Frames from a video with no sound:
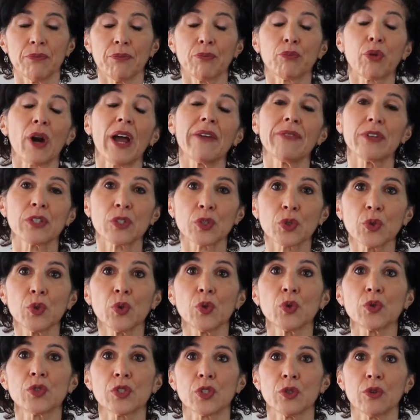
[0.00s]
private
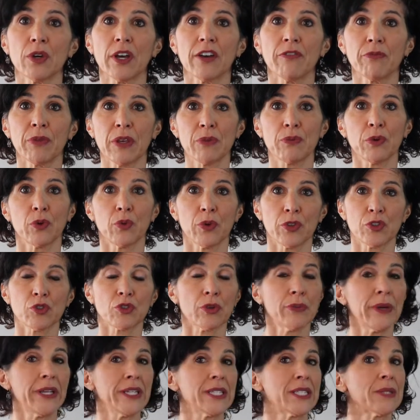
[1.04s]
schools you have people with
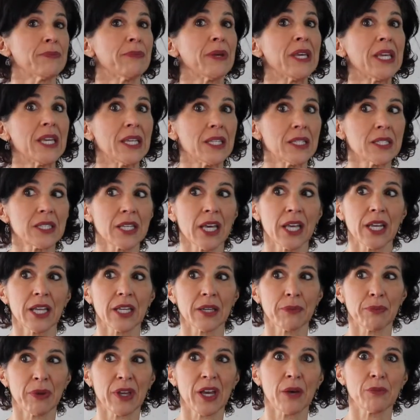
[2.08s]
tremendous means, and
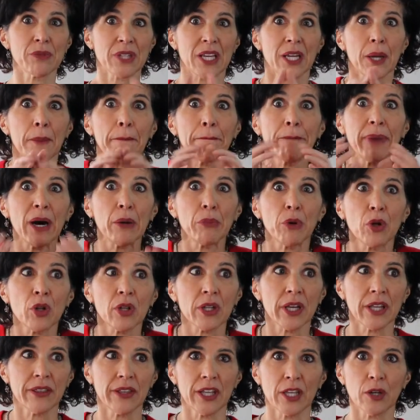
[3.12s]
it becomes like a
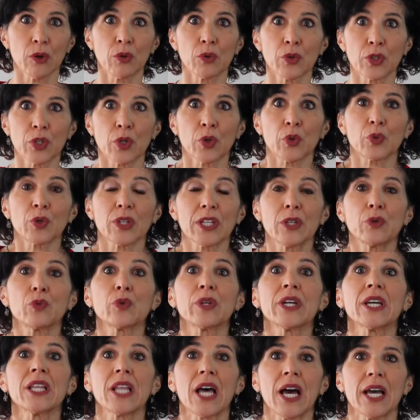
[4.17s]
bubble, and you don't really
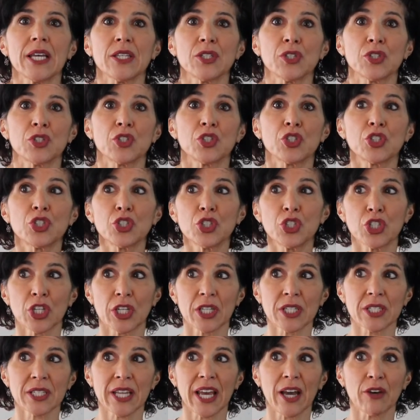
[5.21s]
realize
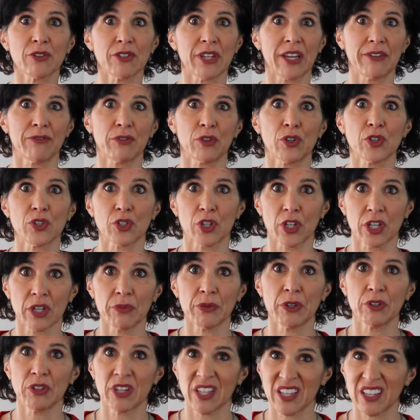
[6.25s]
just how diverse our
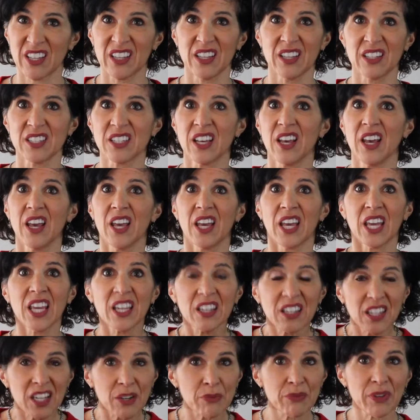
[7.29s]
community is.
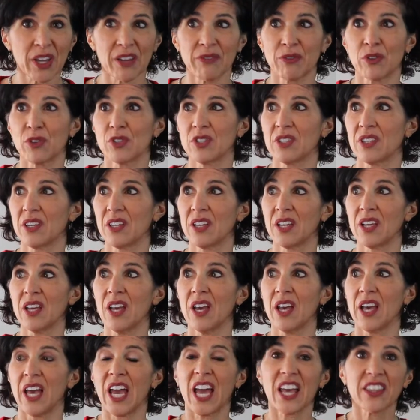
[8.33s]
Income diversity,
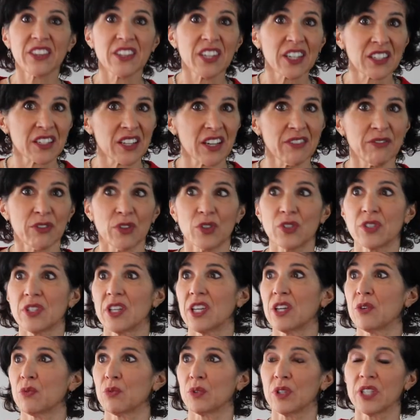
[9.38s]
ethnic
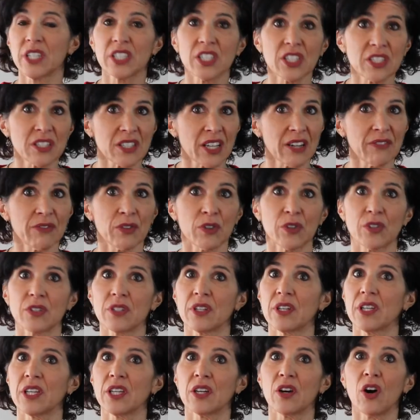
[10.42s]
diversity, religious
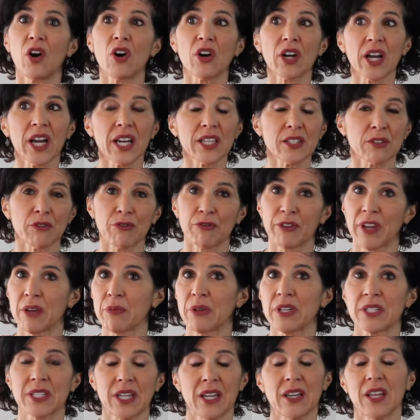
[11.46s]
diversity, all kinds of
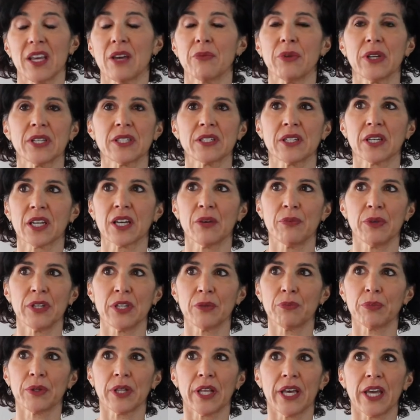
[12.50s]
family dynamics that come
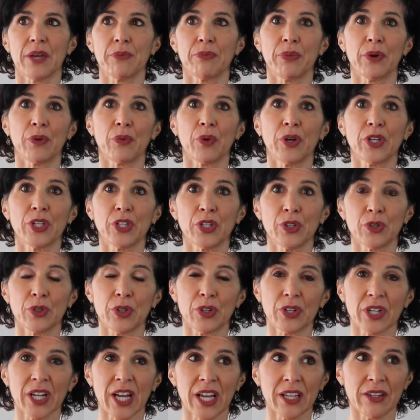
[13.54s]
into play. But when
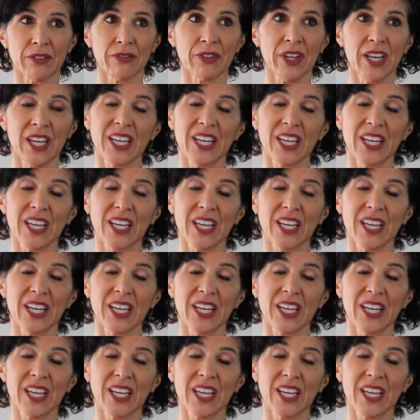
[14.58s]
you're kind of